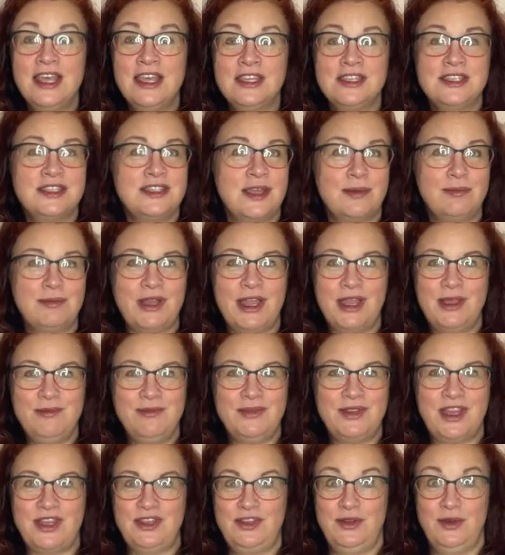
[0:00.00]

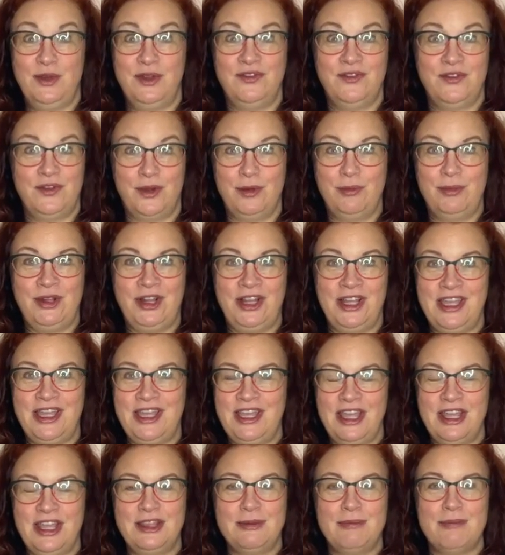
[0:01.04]
Sometimes I do it verbally
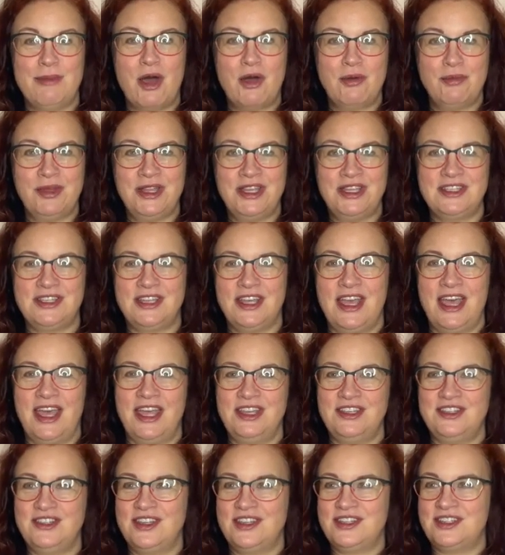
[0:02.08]
in the moment.
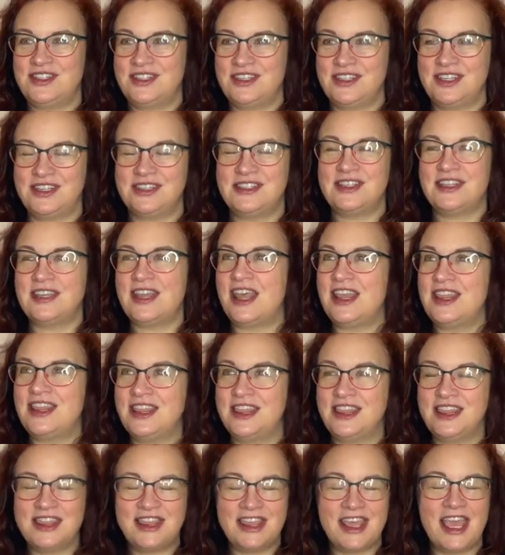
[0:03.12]
I just say,
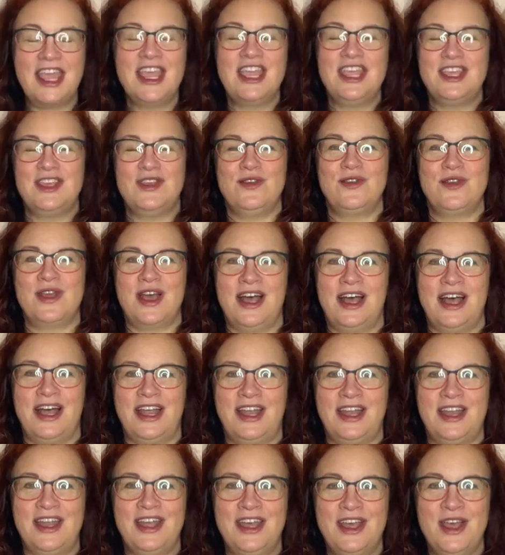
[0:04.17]
thank you,
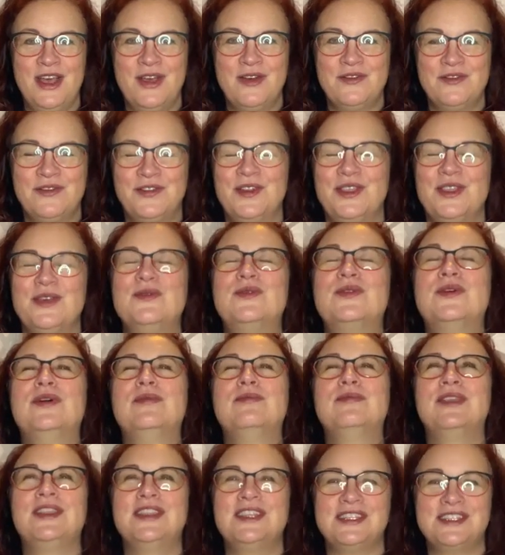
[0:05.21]
God, for the
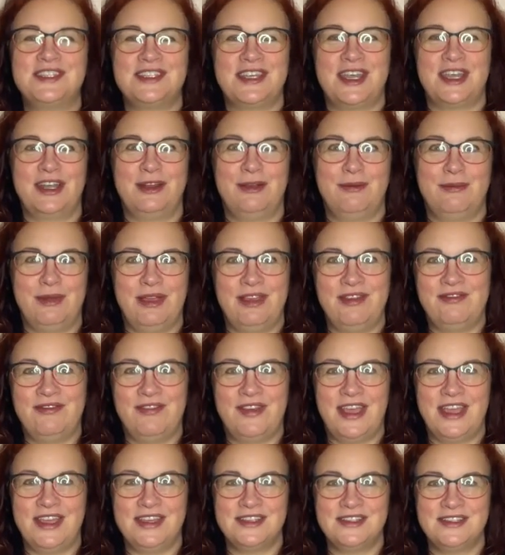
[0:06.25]
warmth of the sun on my
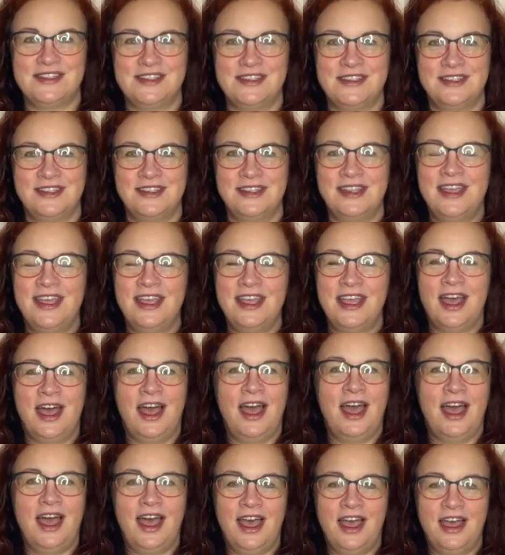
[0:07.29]
face.
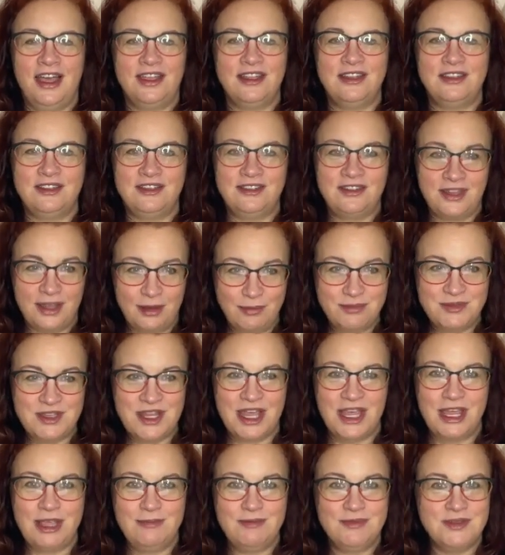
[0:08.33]

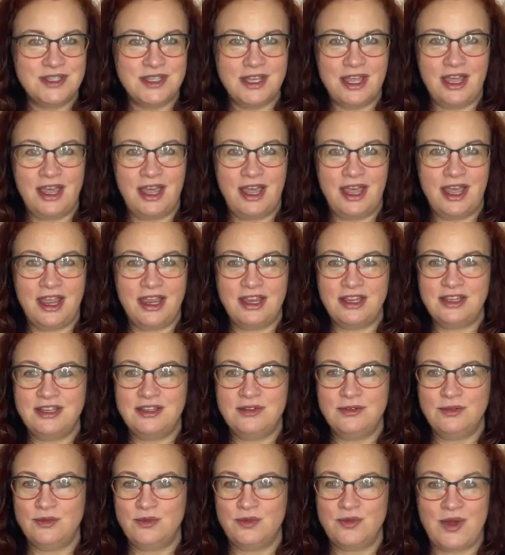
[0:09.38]
Sometimes
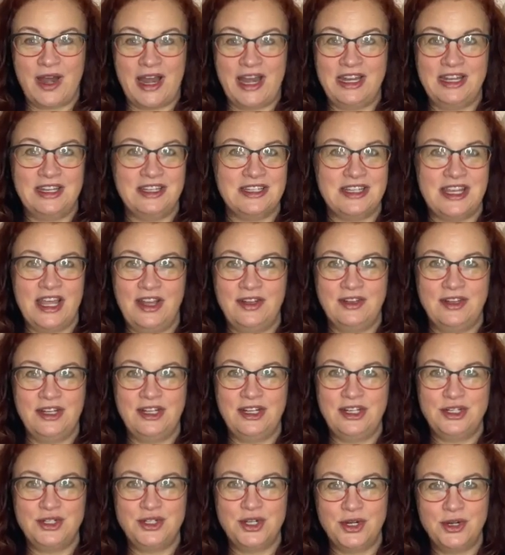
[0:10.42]
I write it down
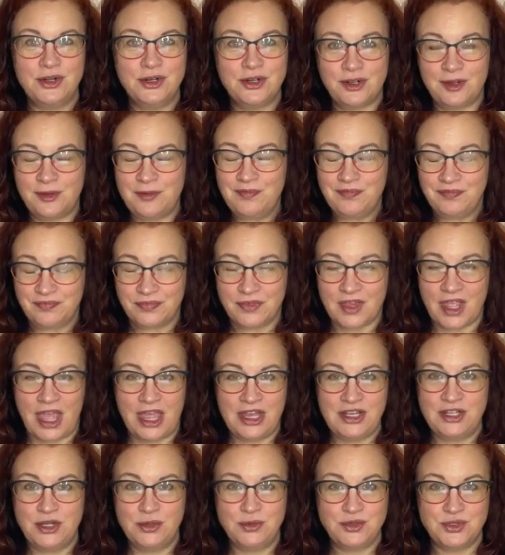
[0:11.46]
in a journal.
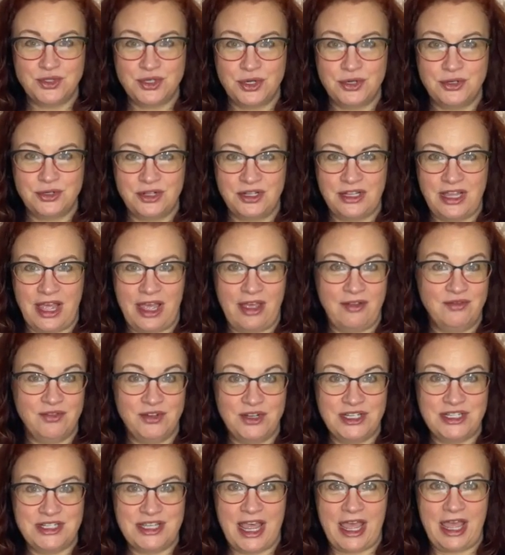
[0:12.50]
I don't journal
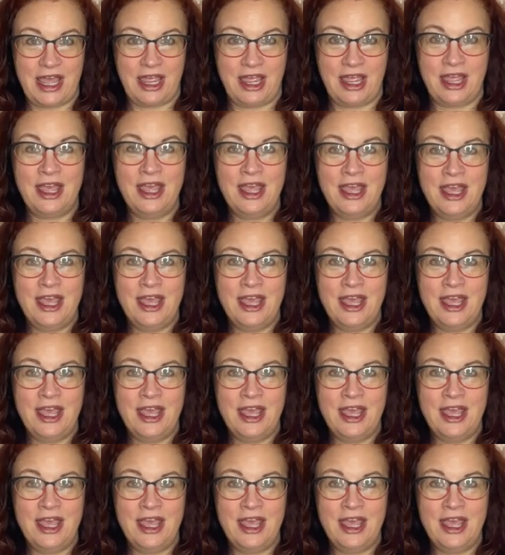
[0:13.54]
every day.